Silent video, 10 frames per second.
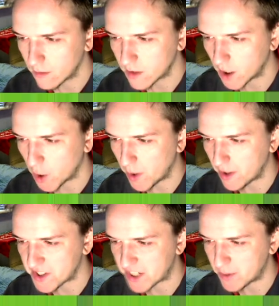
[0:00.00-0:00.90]
I'm going to go into
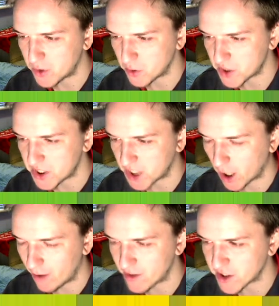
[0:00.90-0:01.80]
the team to just
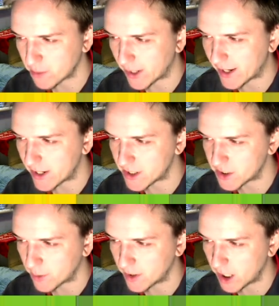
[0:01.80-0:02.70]
encourage the players.
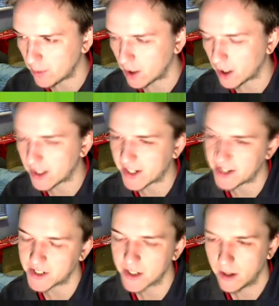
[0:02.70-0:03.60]
If we can double our
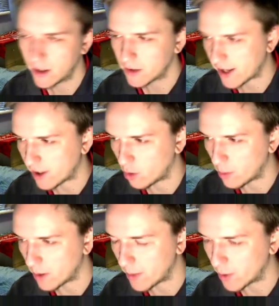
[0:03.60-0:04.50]
lead, then it'll
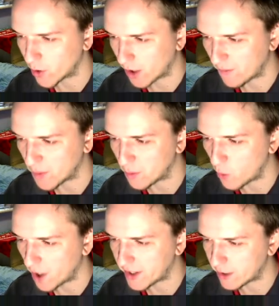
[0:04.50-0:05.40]
be a bit more comfortable.
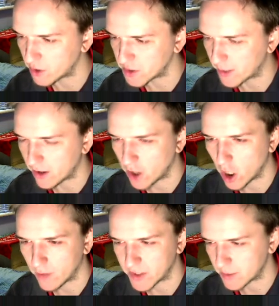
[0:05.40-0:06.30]
1-0 is a bit
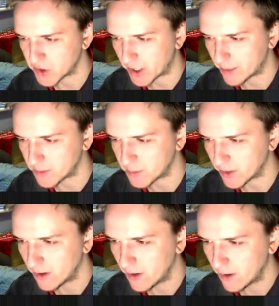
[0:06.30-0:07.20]
nervy sometimes,
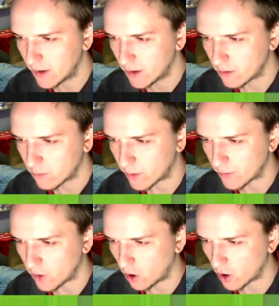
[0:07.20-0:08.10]
but we have
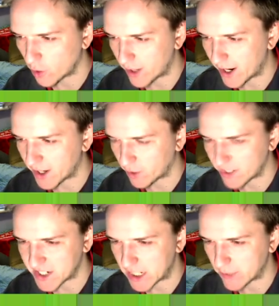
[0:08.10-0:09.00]
not created a
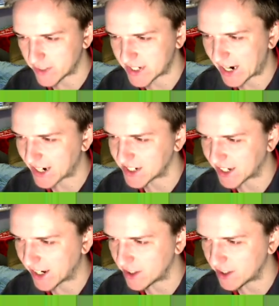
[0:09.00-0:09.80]
great deal of attacks again.